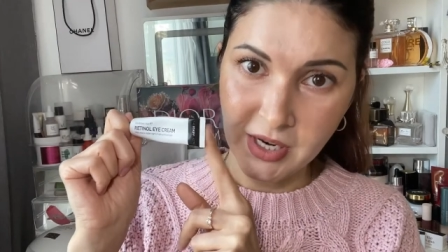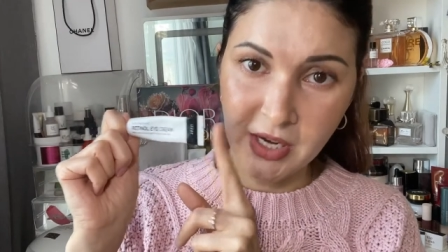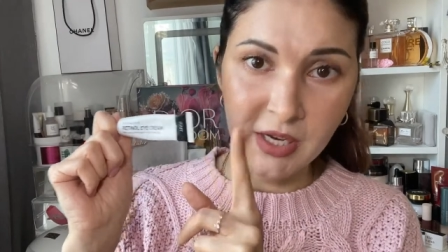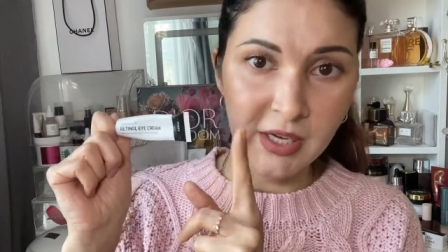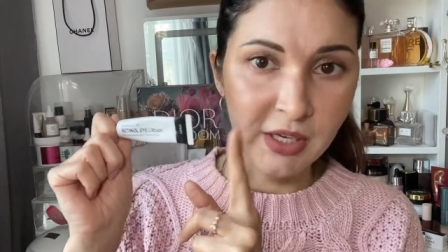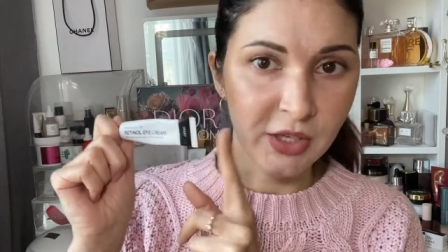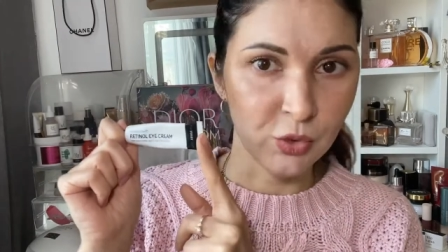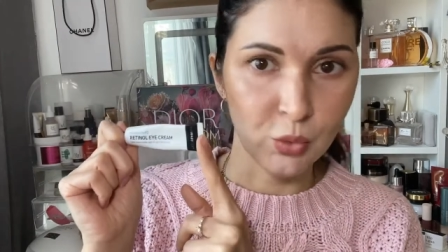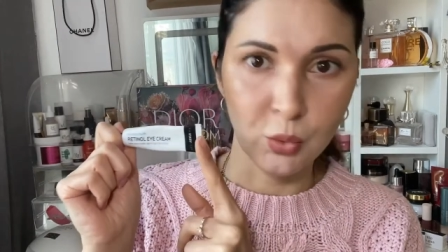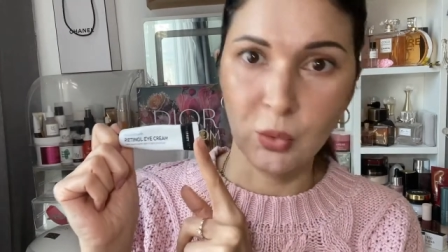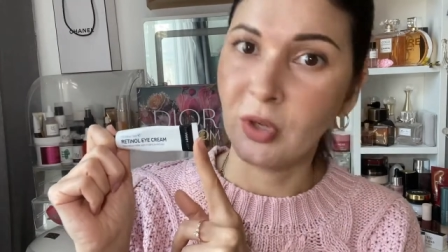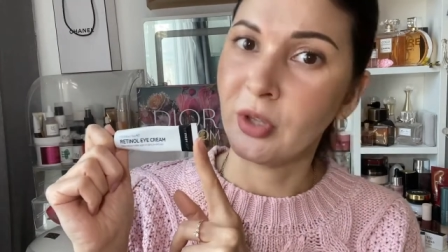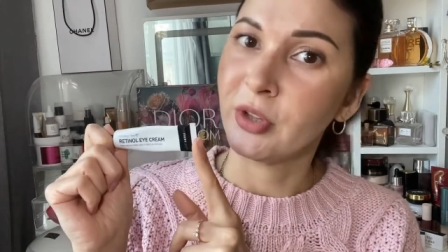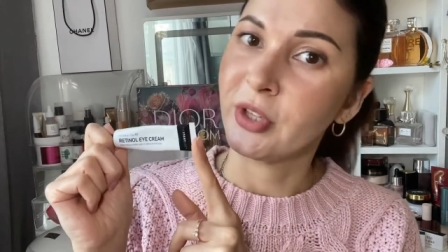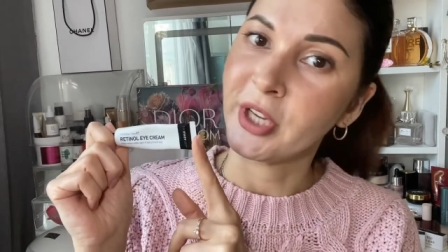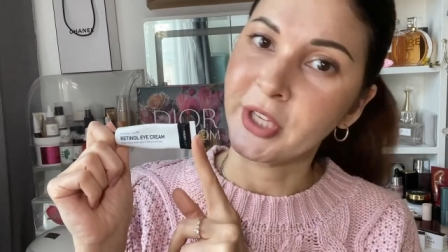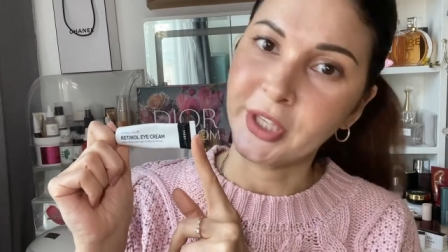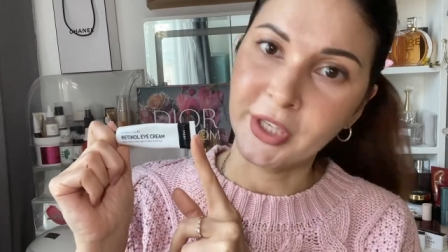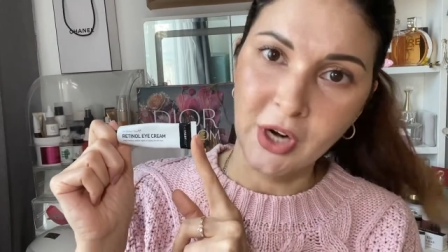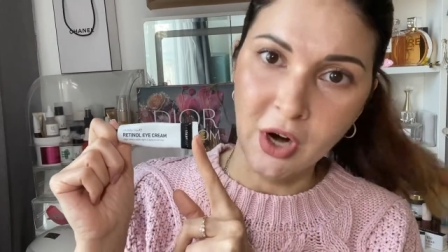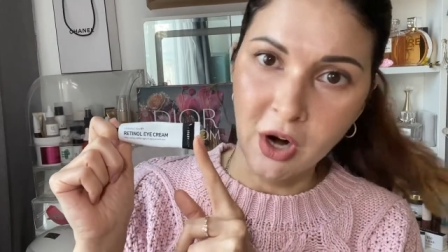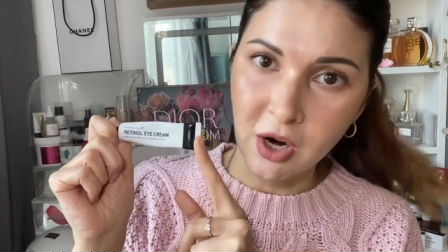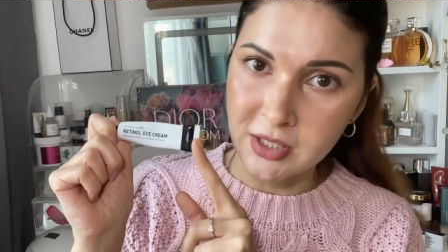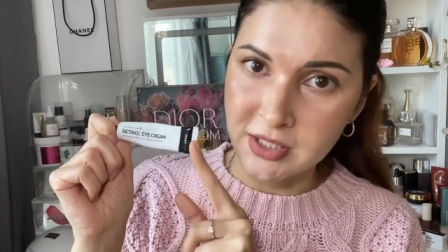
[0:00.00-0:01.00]
It will not
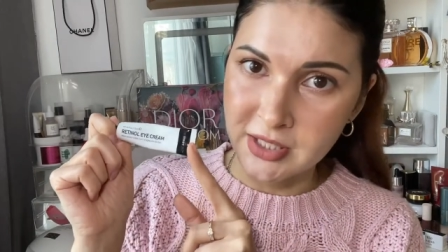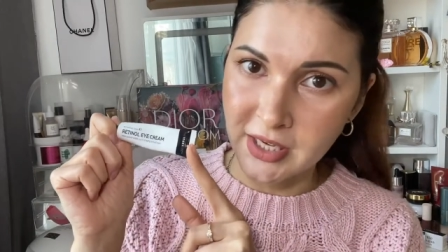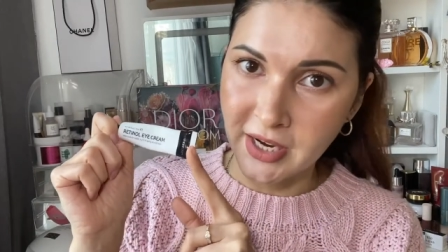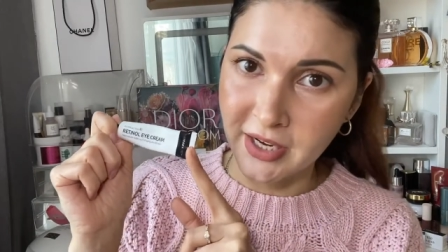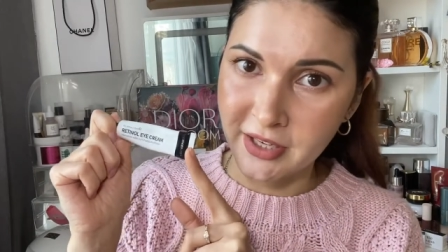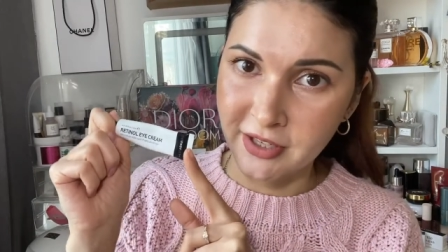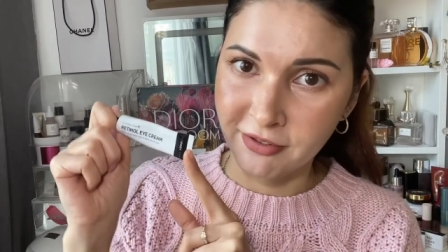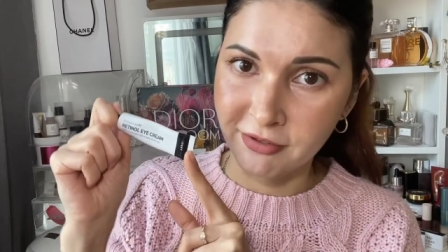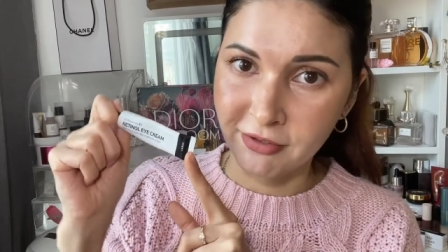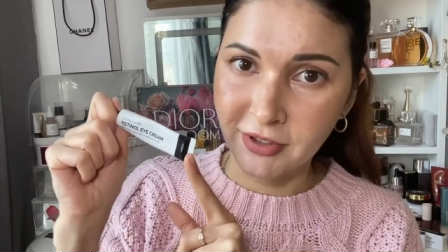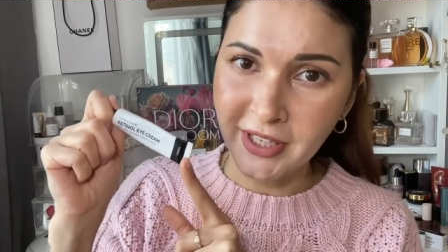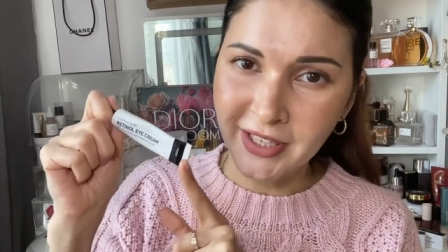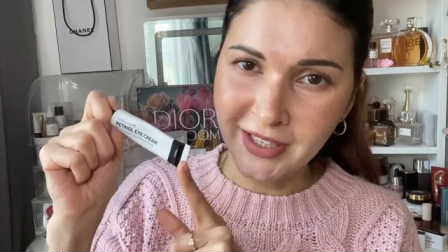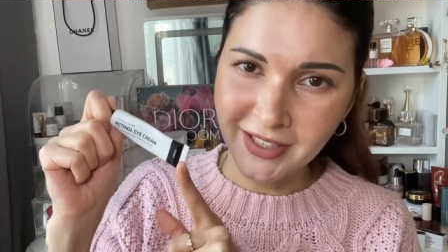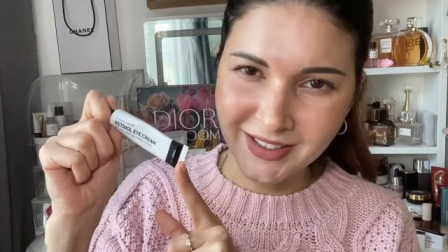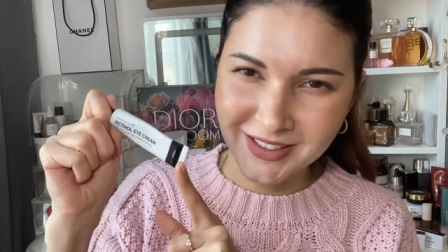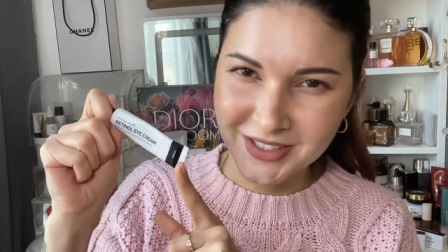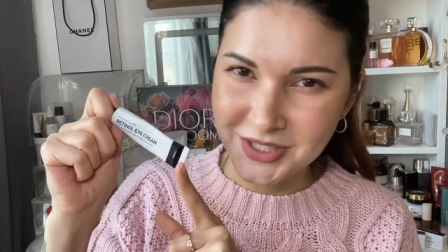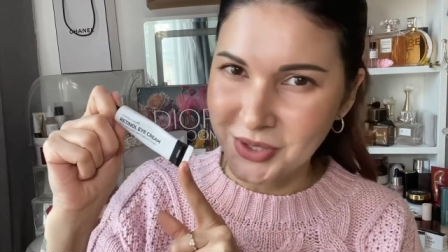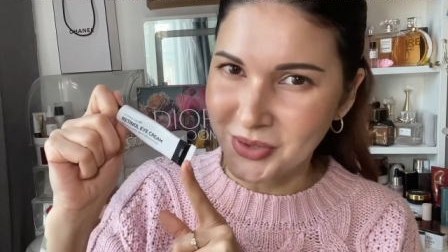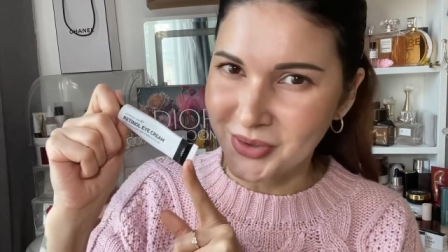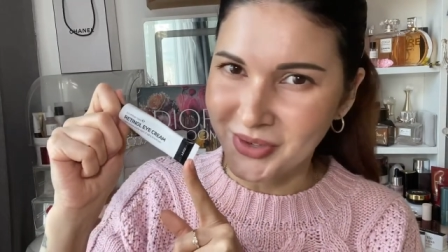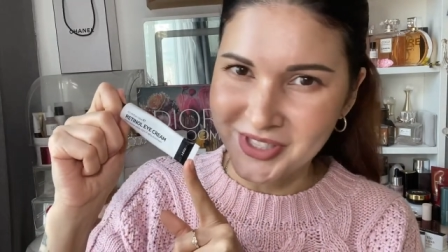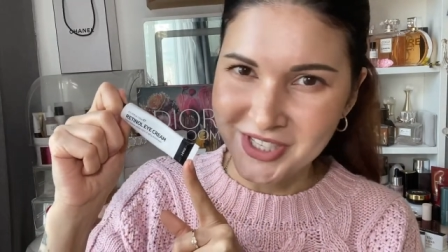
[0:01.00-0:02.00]
cause any
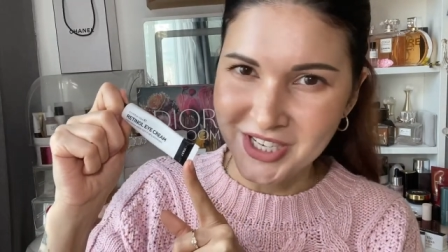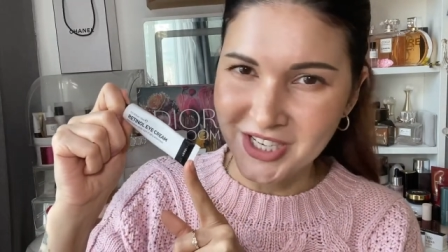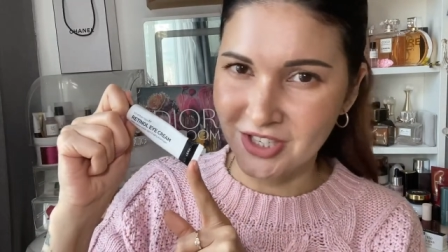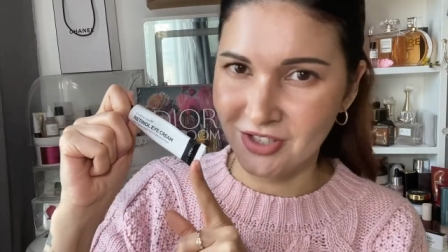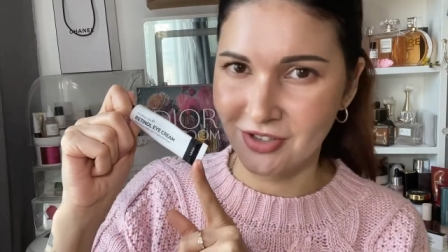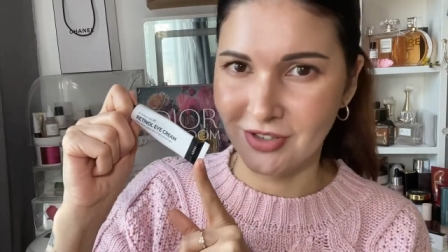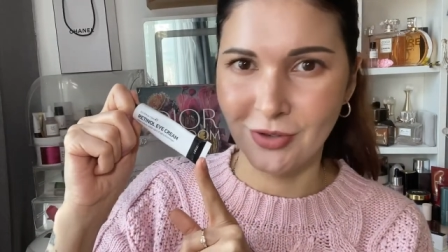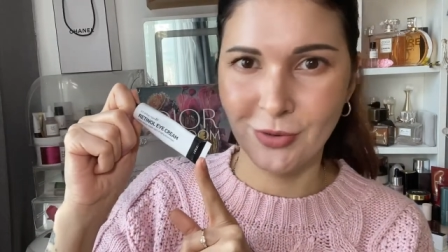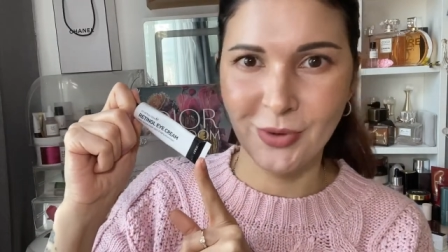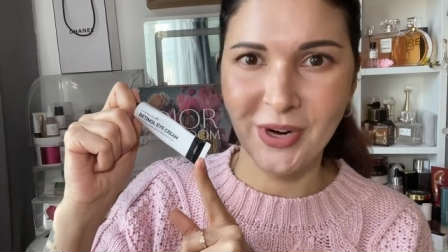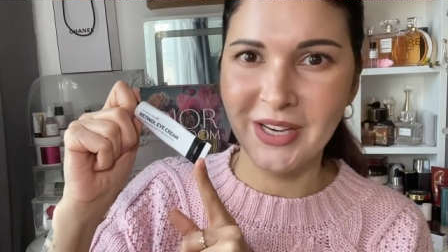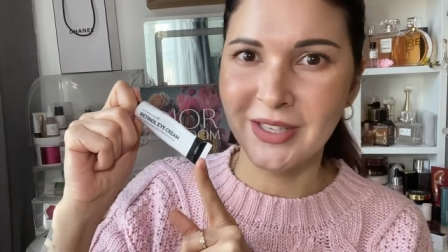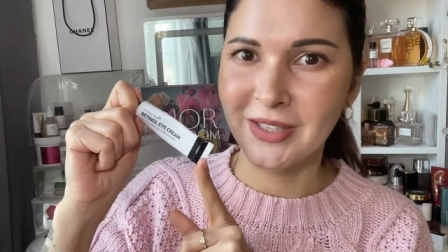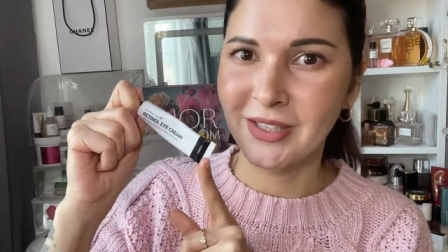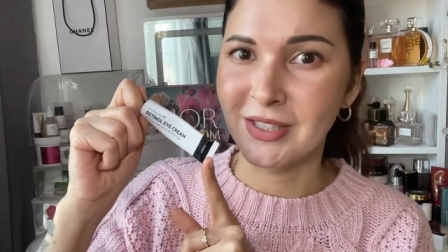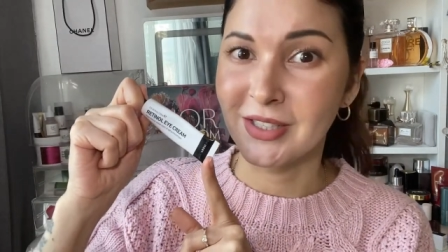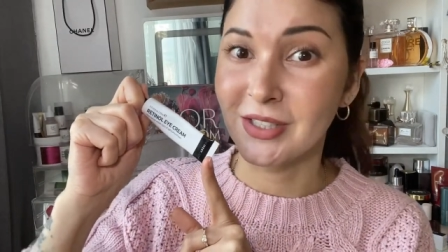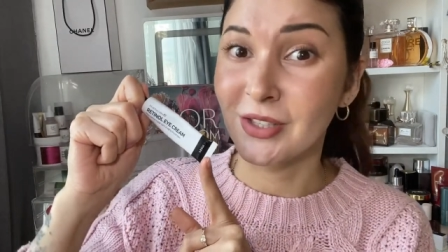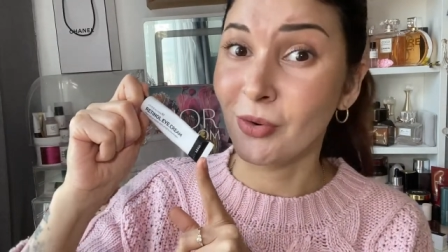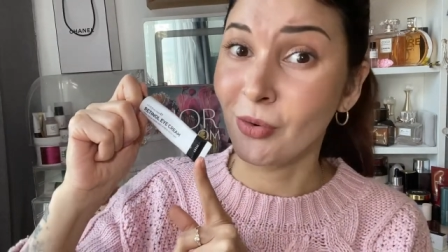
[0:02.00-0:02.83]
flakiness, irritation, redness,